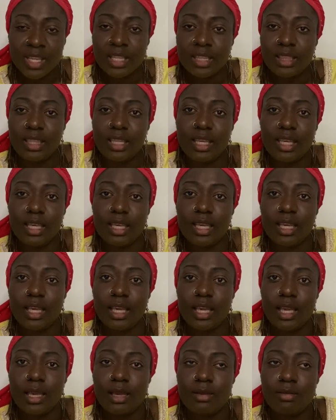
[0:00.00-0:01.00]

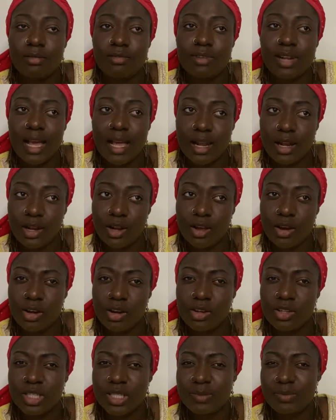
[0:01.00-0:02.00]
the
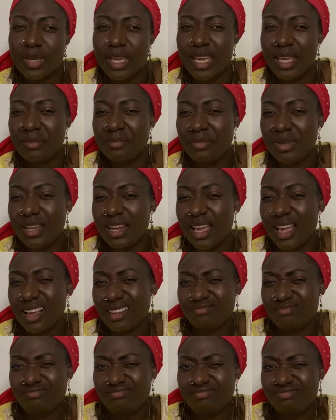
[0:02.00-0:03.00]
landlord may be like,
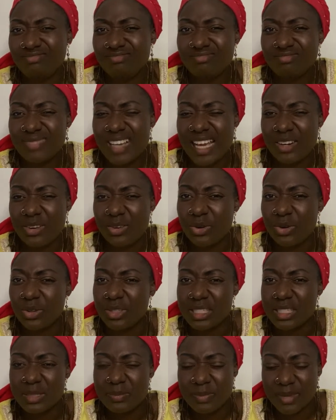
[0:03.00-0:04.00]
I don't know
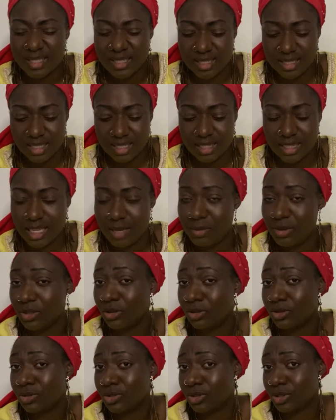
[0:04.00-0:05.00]
this person. They may
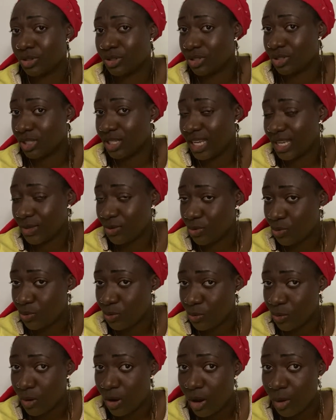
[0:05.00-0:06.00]
not trust that you
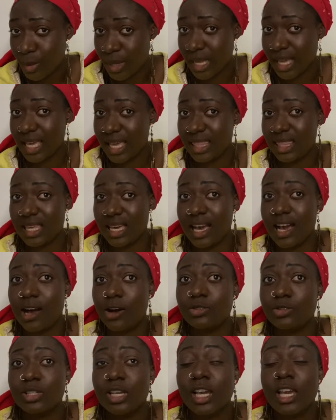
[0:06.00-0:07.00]
come and get the
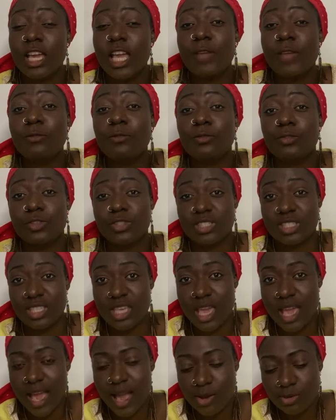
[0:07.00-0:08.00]
house, even if you see
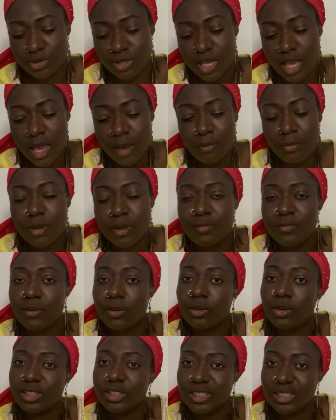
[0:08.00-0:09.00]
a house. But if you're
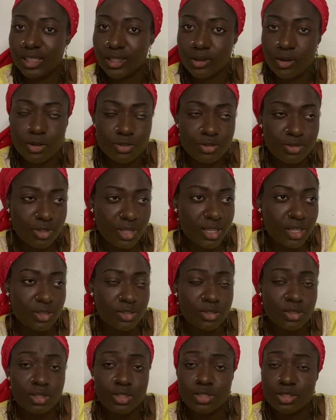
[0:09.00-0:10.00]
not in the country, it does
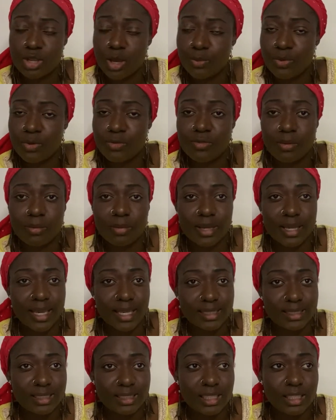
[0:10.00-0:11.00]
not stop you from
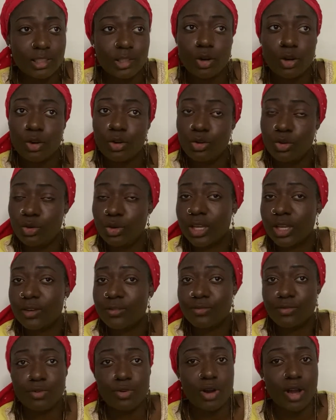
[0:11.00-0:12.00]
getting or looking
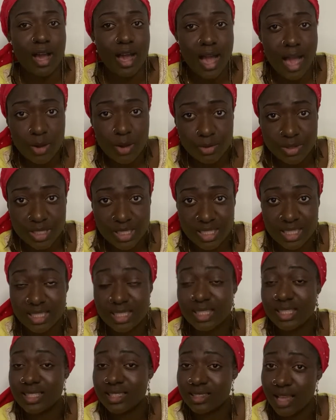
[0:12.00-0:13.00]
for
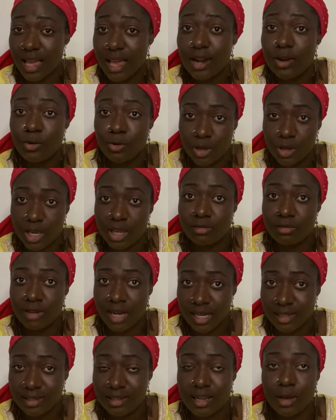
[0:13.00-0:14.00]
houses. Start looking
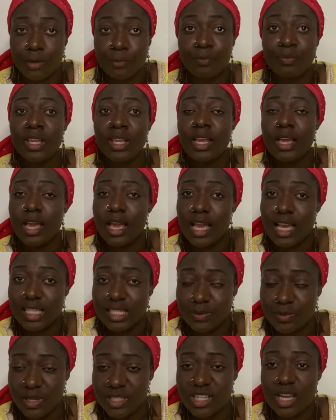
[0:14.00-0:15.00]
right now,
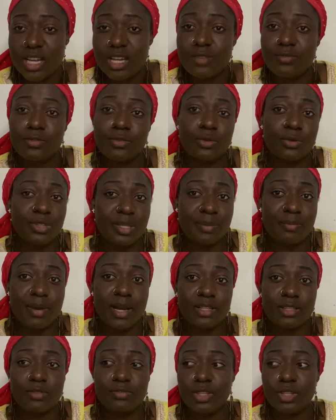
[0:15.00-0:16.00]
especially if you know the
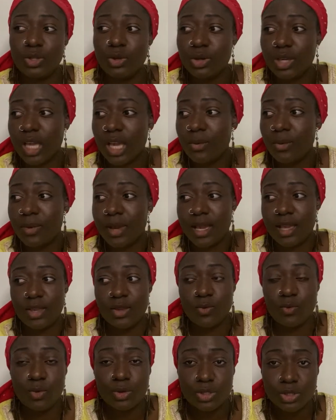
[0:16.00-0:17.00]
part of the UK where you
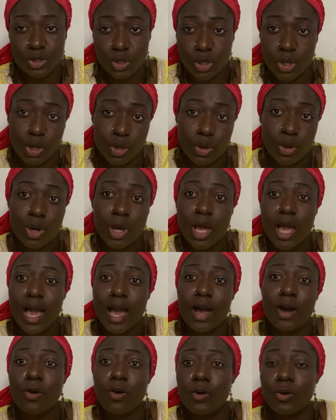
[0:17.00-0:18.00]
want to go,
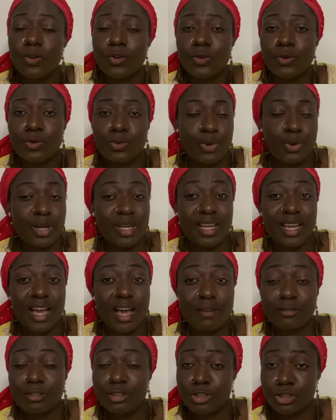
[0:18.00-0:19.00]
or you already
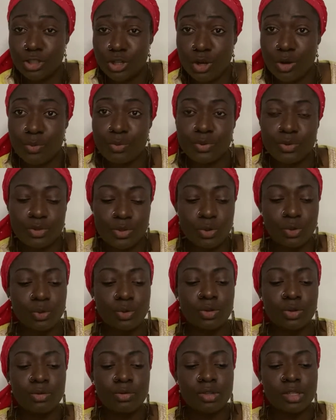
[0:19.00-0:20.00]
have a job.
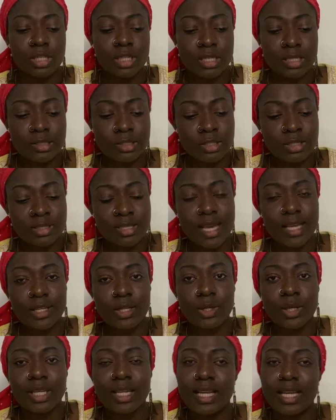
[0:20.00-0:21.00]
So start
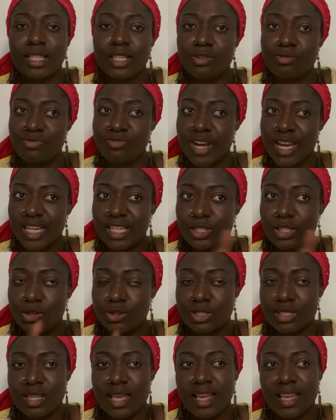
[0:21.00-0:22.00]
looking at the
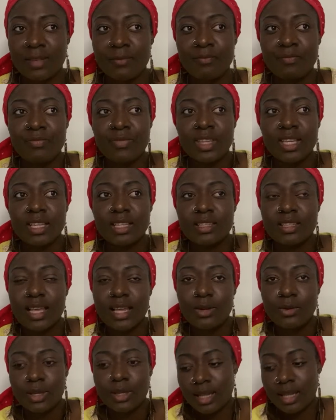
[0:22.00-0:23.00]
radius, like start
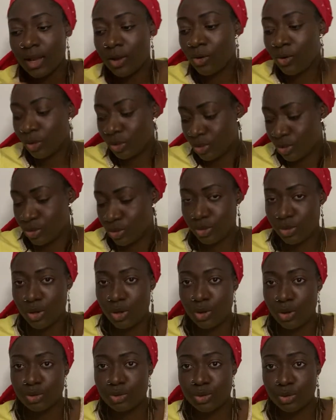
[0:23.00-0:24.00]
looking at, go
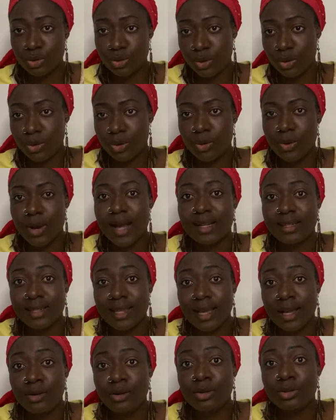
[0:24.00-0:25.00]
to Google and
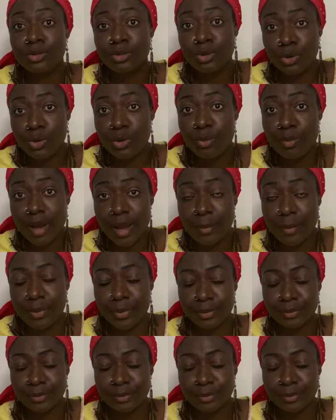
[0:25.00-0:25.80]
download Google Map.